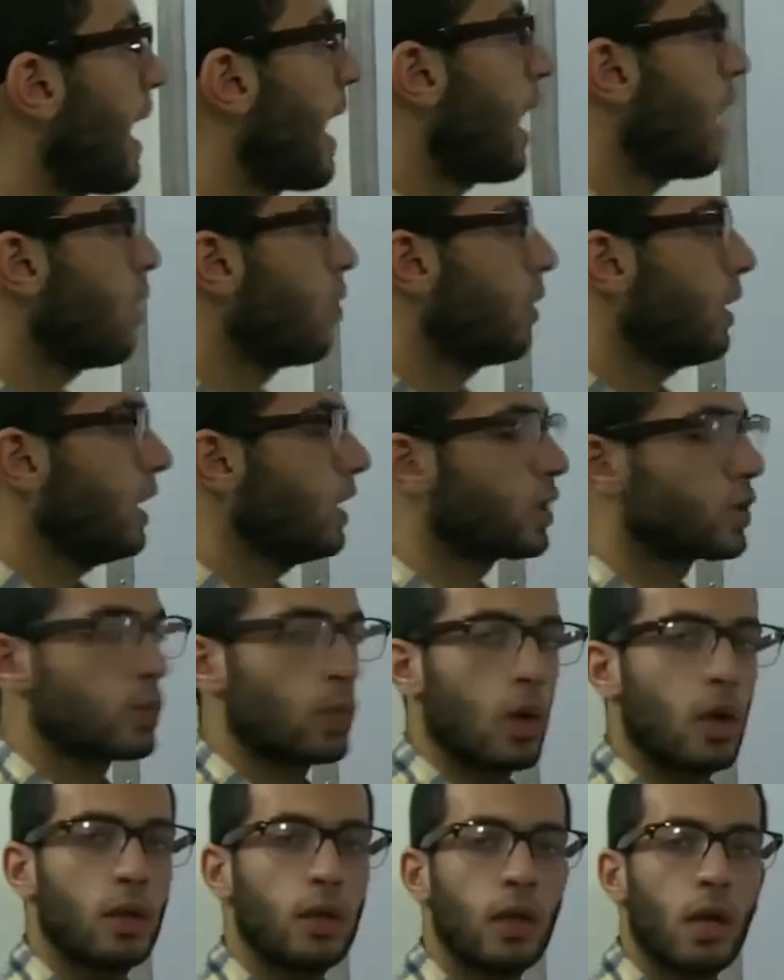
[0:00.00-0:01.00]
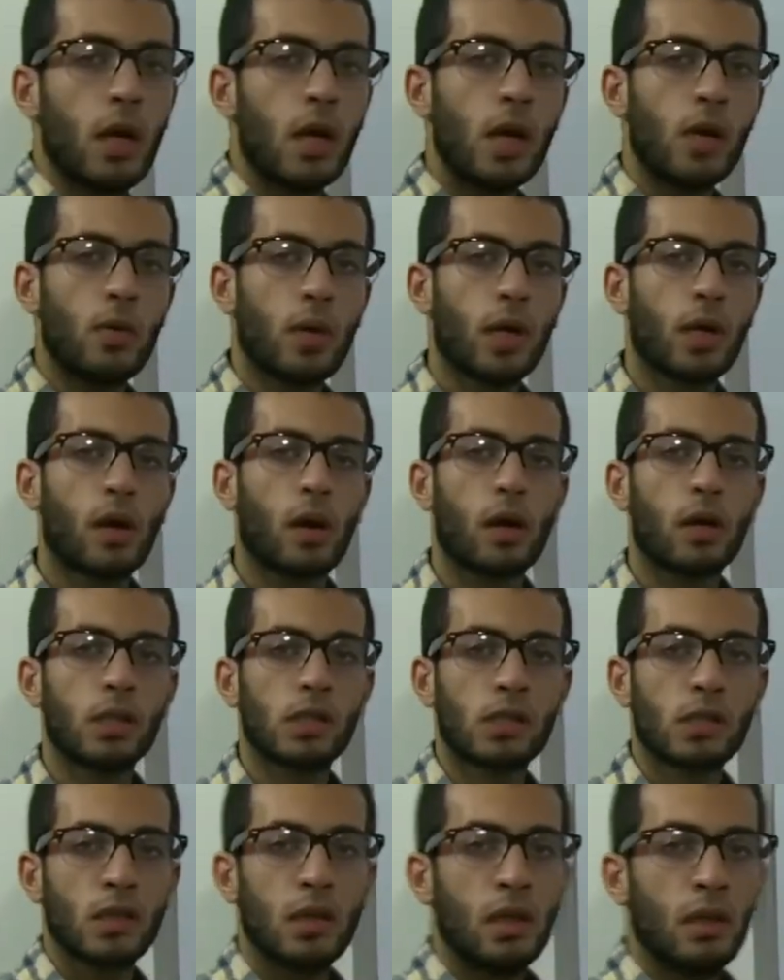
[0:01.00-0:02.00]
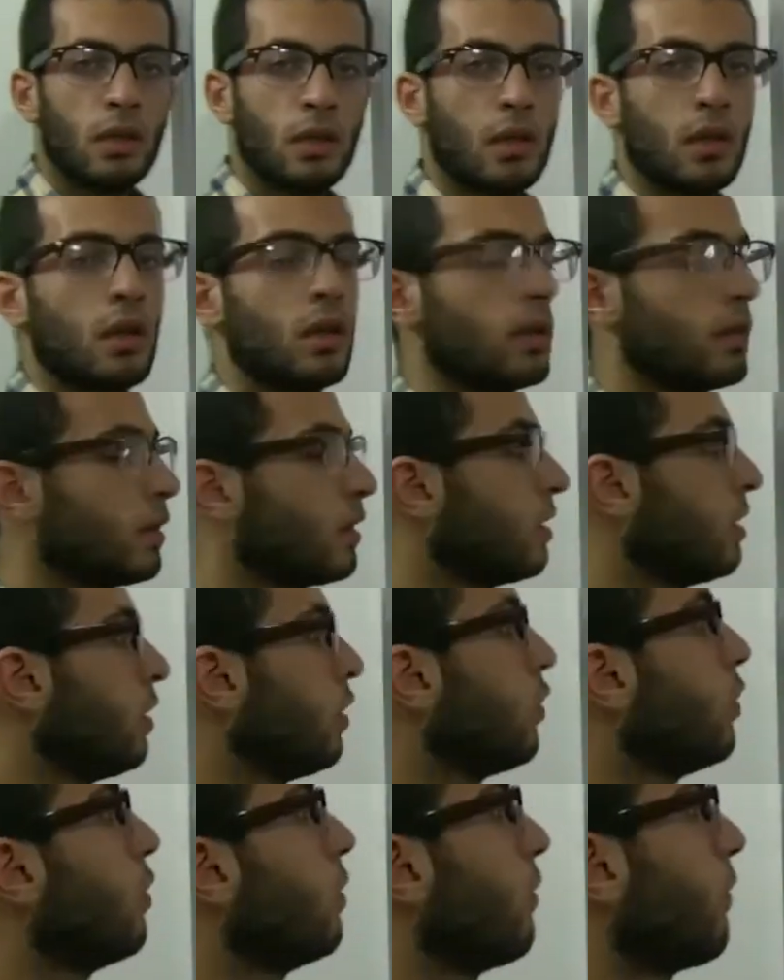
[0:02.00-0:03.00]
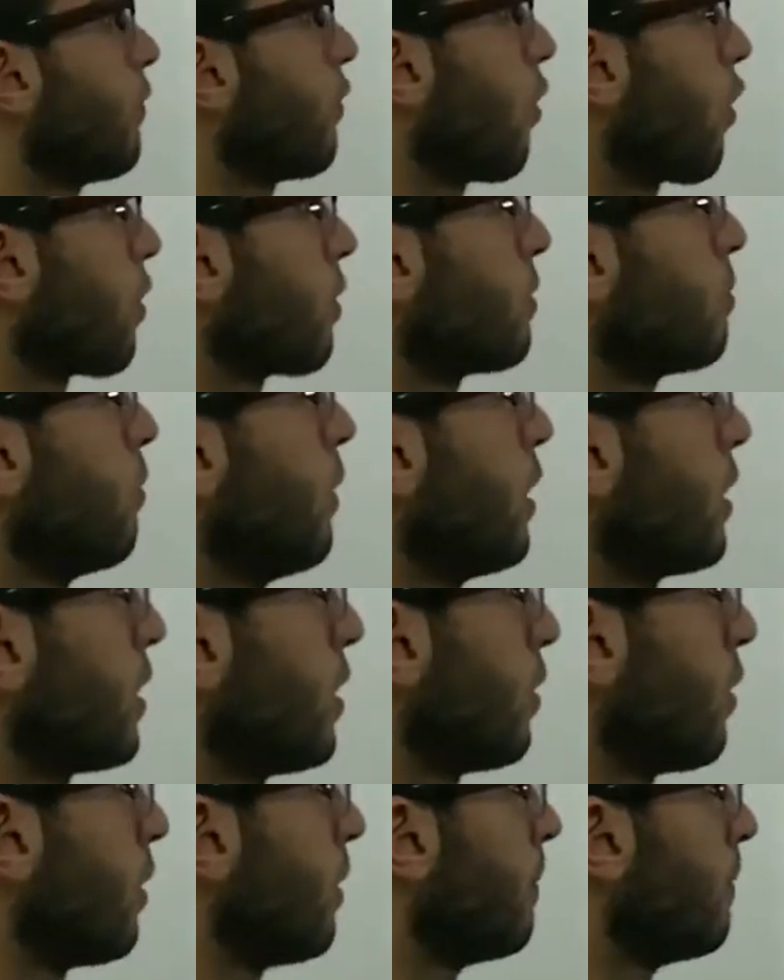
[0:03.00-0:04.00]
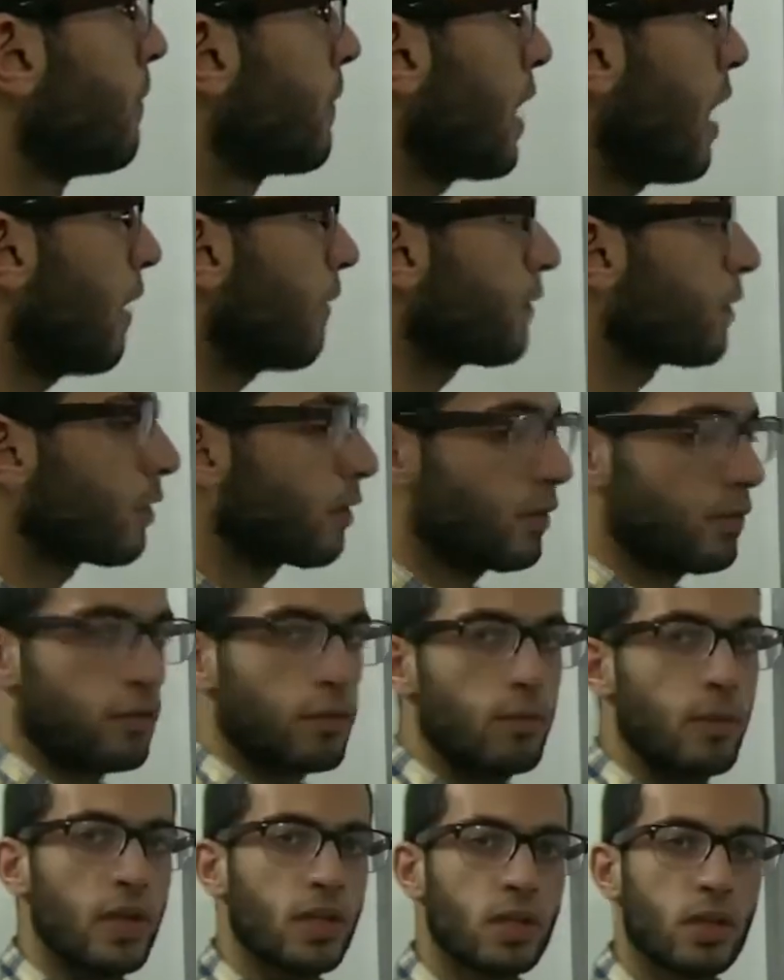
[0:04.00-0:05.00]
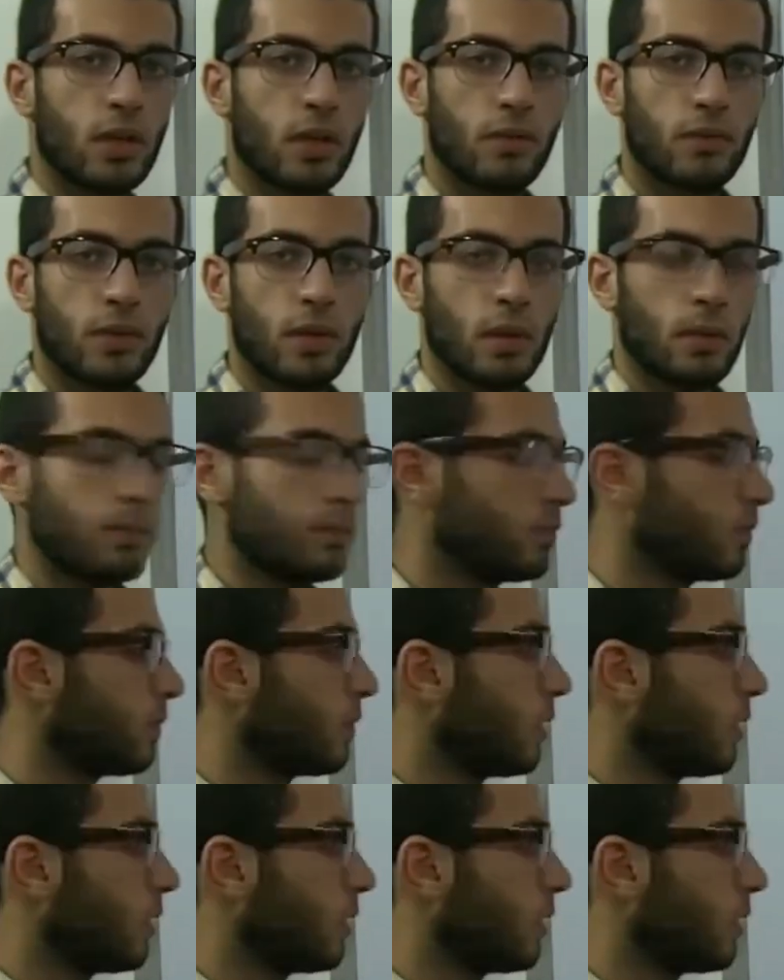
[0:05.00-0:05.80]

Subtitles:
how each one regards the new formed molecule after the formation of the